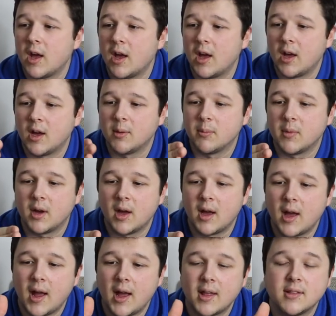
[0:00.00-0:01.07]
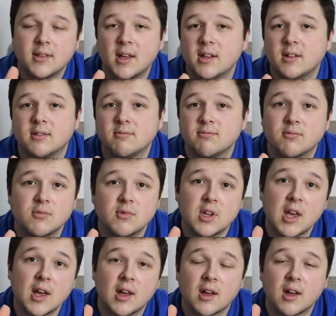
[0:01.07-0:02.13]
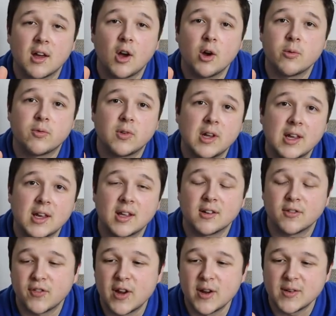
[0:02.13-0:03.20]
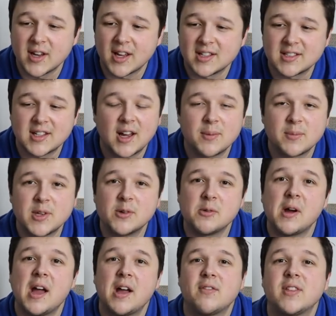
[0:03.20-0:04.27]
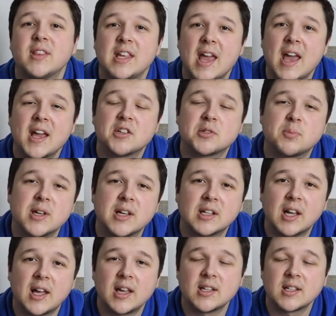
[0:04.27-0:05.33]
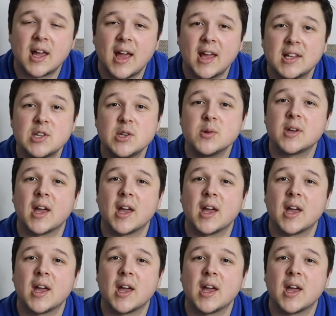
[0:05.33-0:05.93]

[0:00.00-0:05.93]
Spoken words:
And then, yeah, hopefully in a few days' time, you'll have the eggs being laid, and